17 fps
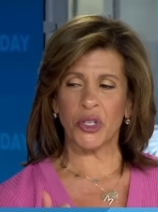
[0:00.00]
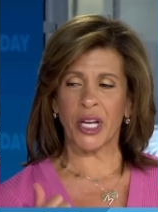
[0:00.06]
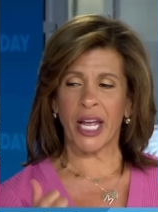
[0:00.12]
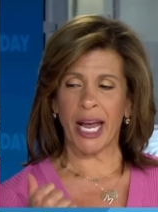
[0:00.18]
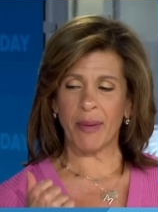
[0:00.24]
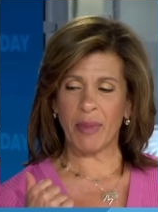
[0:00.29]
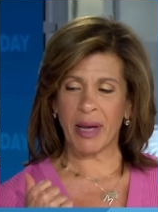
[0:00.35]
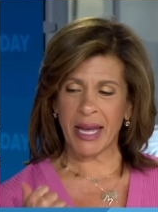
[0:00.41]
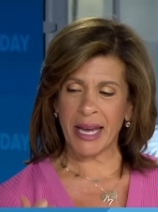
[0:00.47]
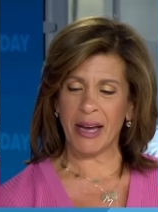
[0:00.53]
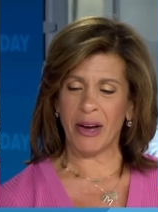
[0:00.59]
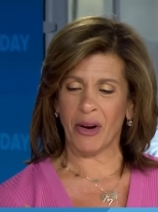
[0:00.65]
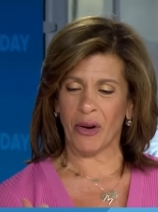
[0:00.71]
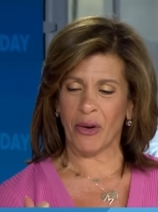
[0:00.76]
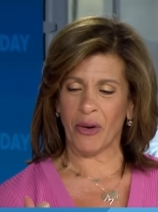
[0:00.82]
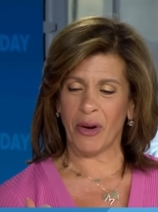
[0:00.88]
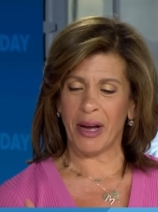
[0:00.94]
came
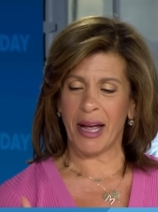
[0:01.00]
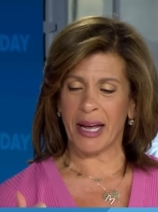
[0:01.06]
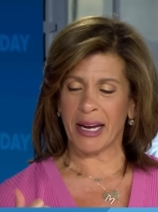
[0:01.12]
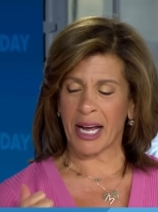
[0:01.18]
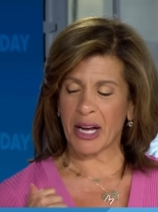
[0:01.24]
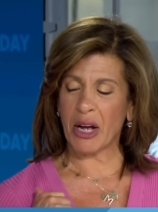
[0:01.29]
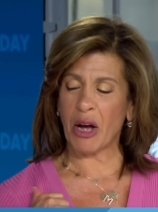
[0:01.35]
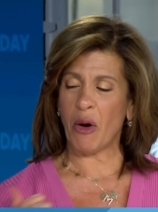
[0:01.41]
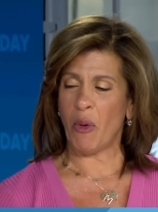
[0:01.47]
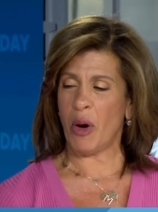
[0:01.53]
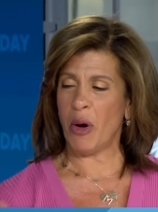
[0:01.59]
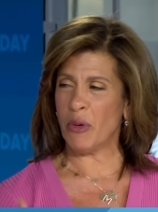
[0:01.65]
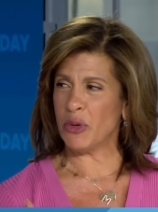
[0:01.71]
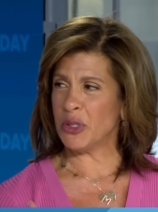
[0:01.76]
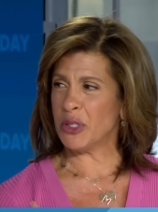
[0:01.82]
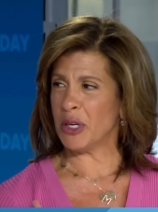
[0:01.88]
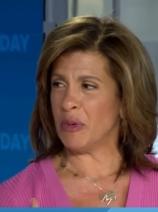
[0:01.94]
here, and I
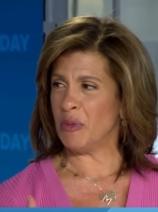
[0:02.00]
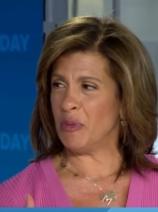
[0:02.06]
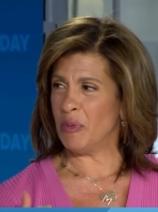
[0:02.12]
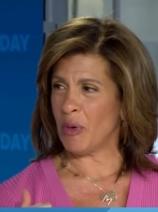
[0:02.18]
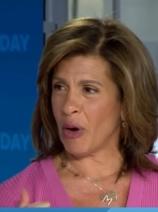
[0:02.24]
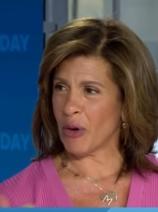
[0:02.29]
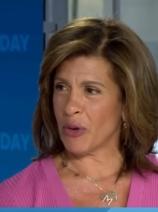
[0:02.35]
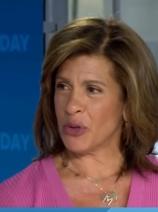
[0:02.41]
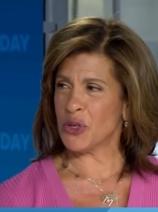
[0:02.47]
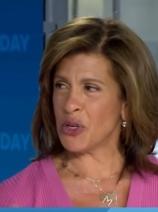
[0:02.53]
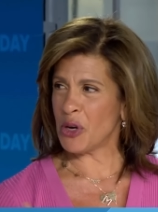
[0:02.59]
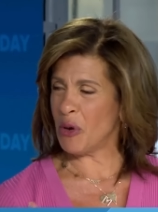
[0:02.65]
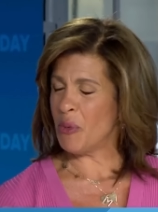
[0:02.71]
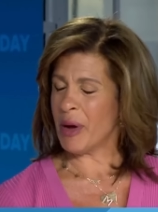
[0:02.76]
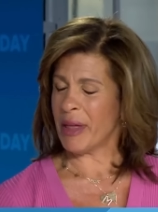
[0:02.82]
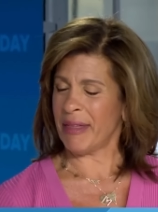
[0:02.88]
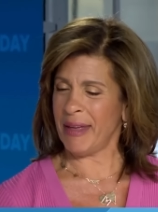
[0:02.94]
co-hosted our show
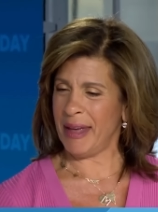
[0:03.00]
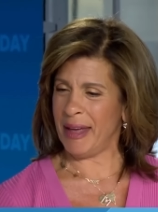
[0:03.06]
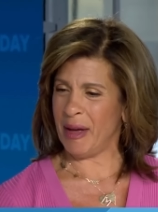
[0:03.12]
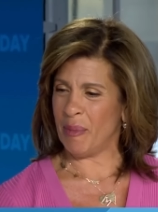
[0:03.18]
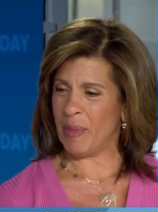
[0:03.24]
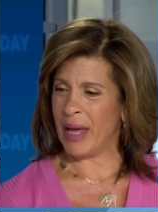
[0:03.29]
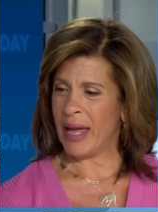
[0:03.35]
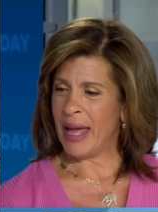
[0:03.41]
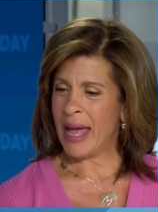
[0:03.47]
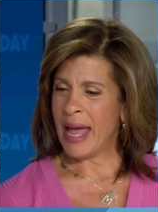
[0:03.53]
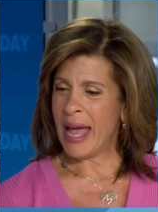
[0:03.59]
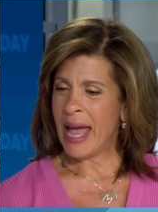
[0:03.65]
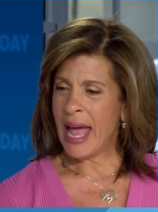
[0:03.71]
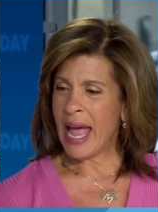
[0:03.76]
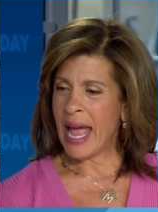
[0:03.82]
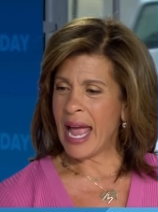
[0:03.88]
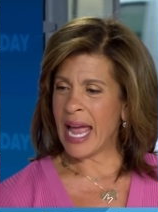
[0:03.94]
with him,
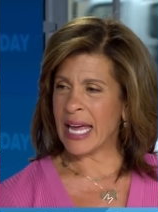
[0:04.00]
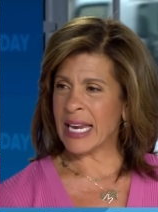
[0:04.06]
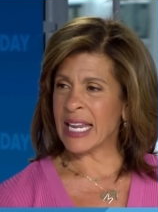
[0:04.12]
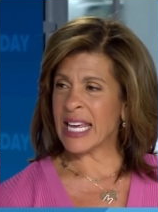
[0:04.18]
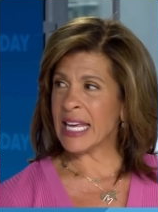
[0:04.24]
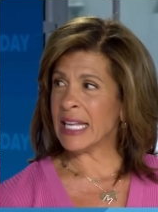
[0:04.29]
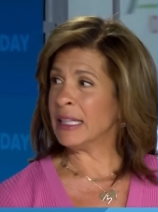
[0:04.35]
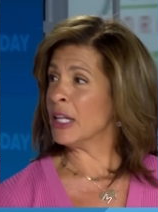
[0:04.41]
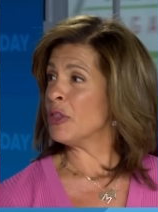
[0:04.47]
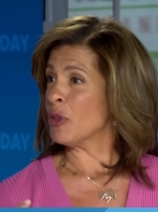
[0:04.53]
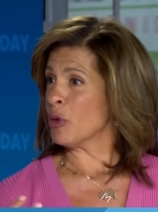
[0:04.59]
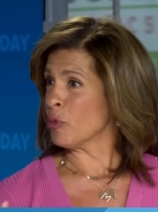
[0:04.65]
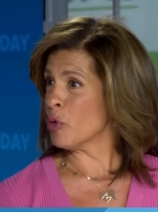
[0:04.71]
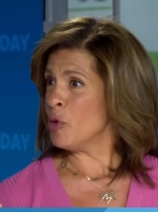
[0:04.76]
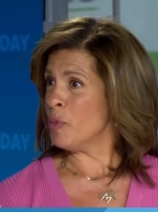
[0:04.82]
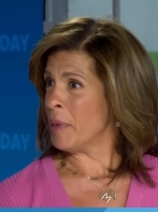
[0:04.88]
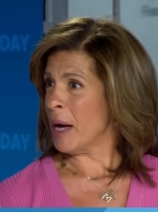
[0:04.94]
and he lit the
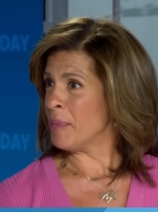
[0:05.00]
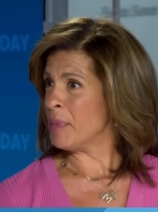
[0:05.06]
room up.